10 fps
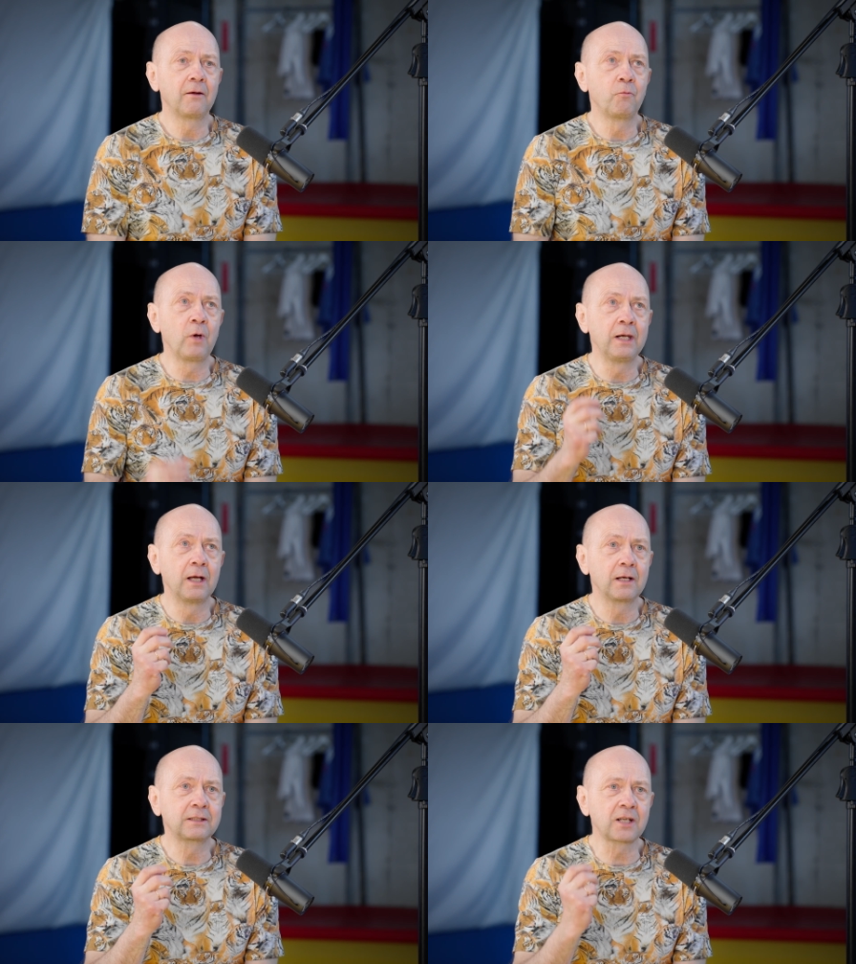when
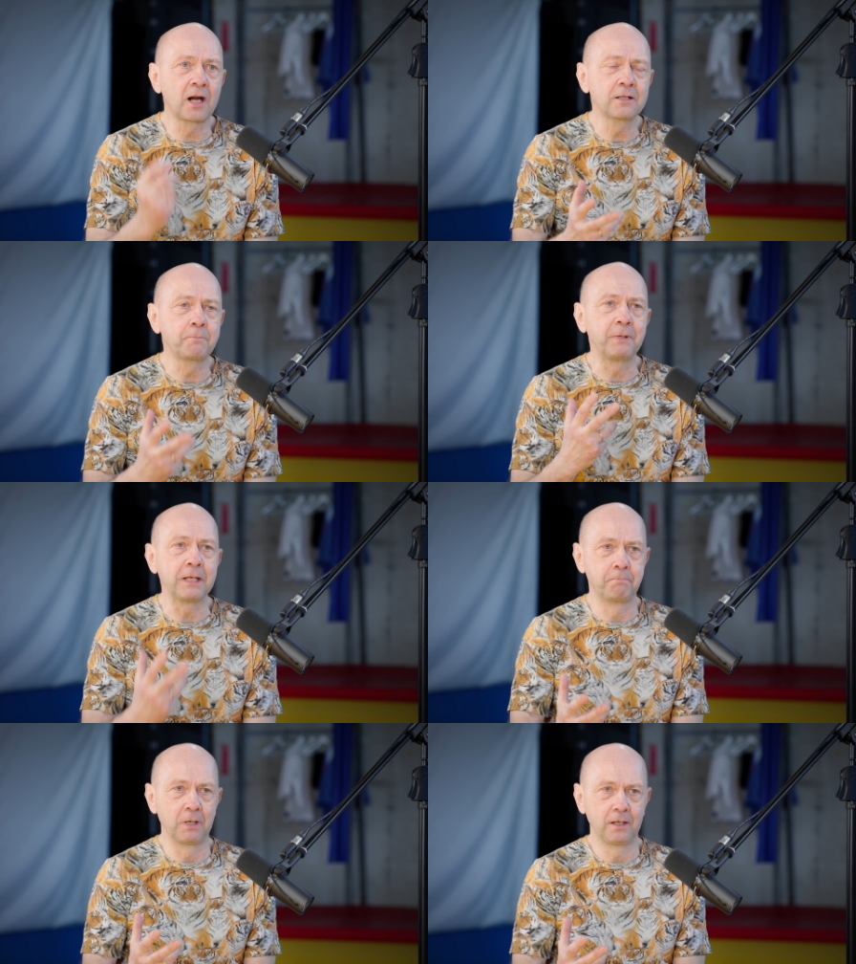drunk
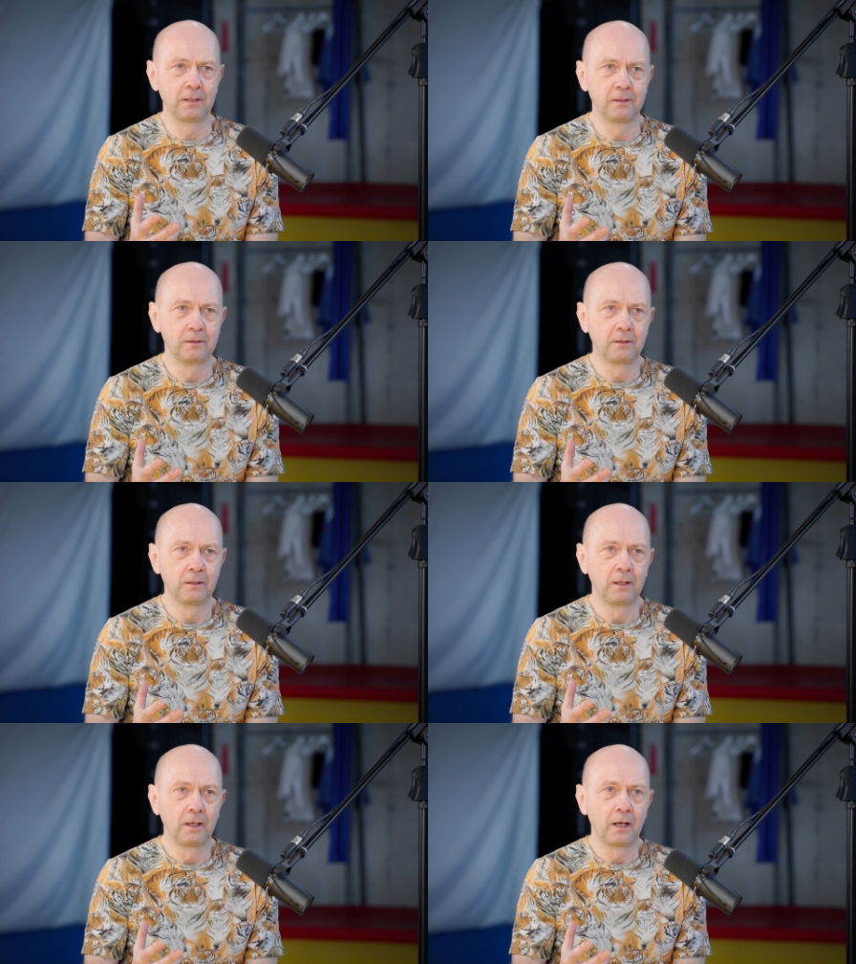people
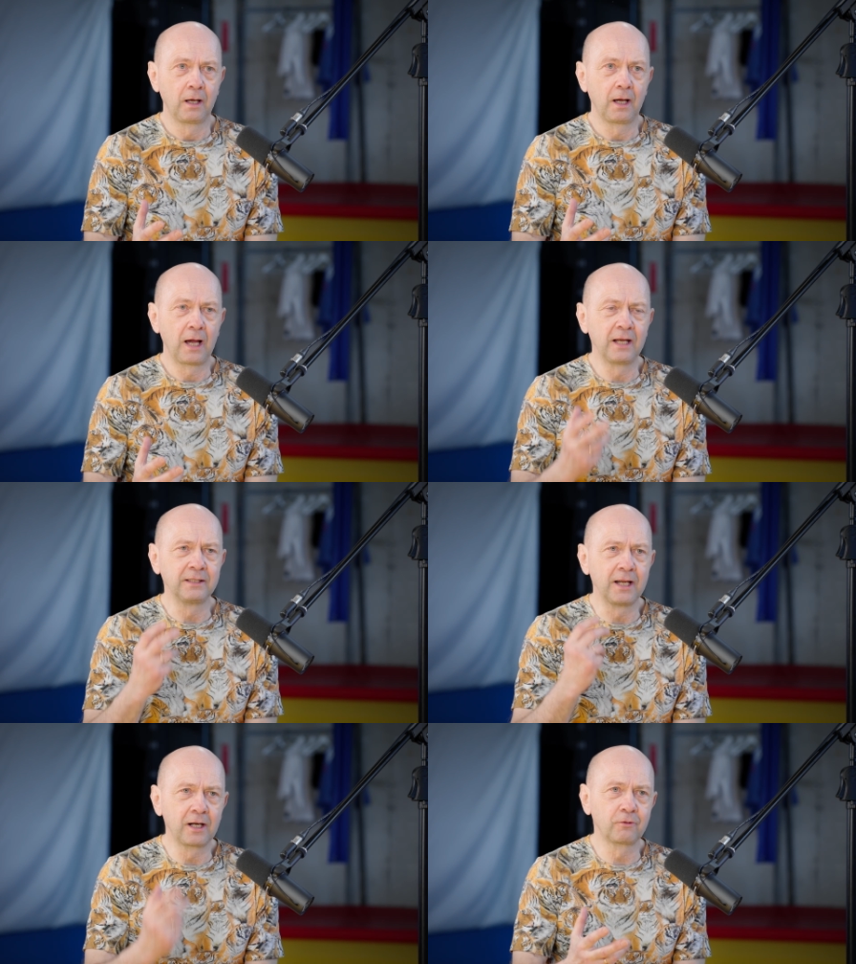
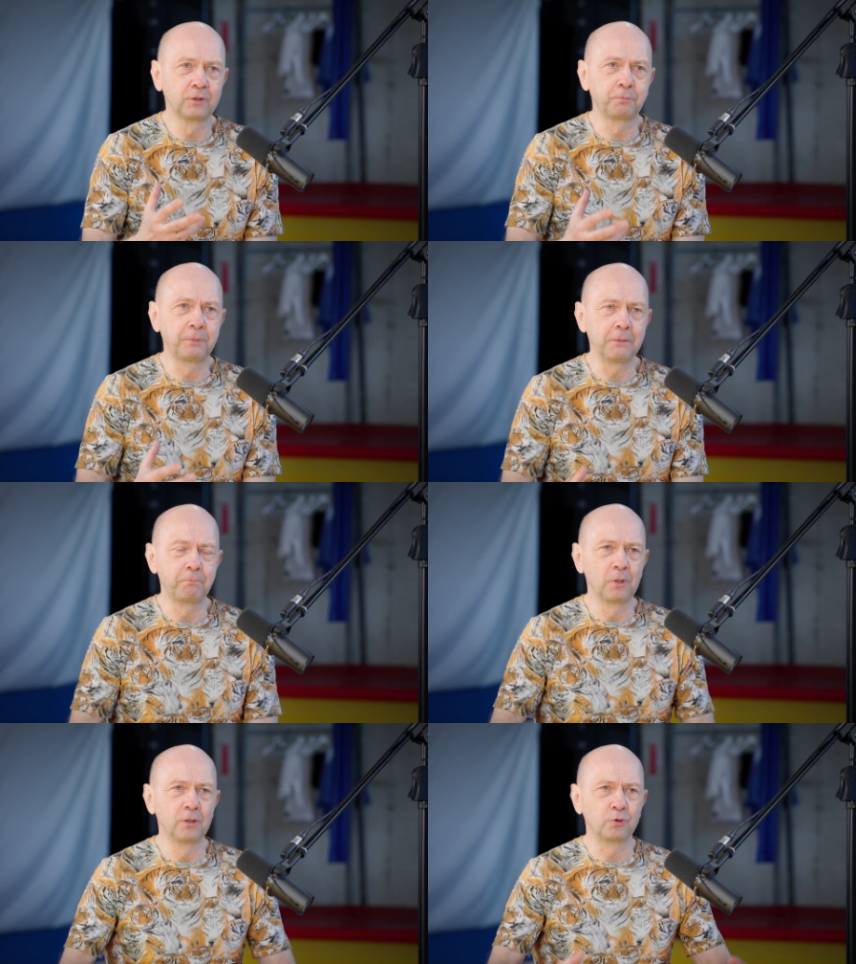and nervous
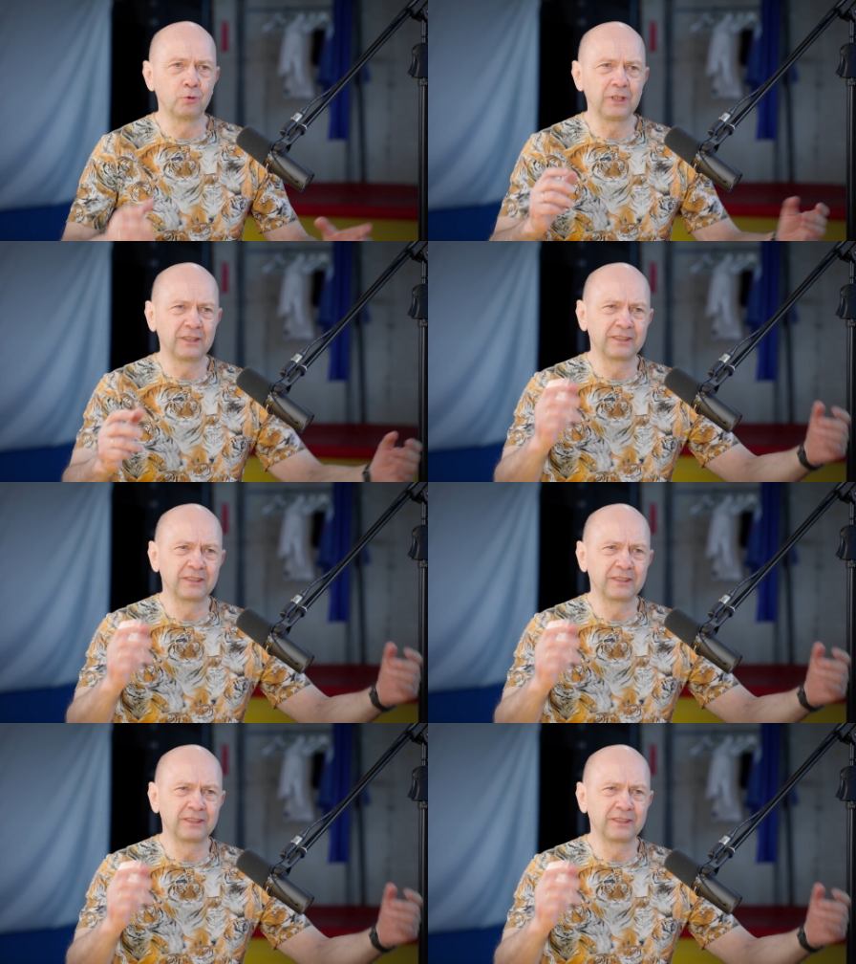people doing